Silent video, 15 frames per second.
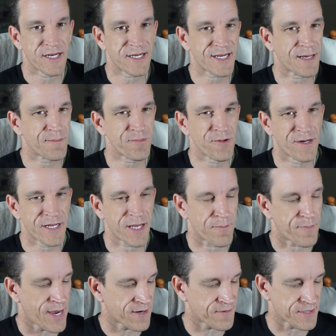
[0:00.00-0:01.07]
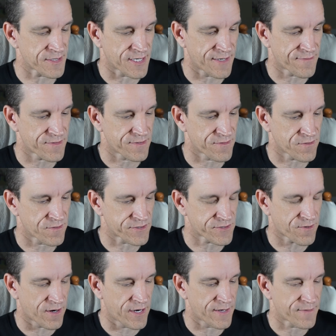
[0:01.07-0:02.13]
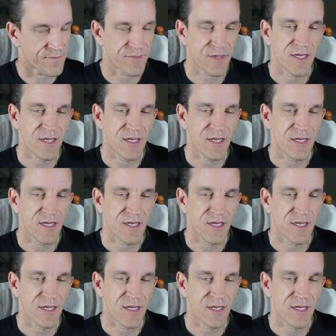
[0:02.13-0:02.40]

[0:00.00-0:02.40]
and I got plenty of battery left, so it's great.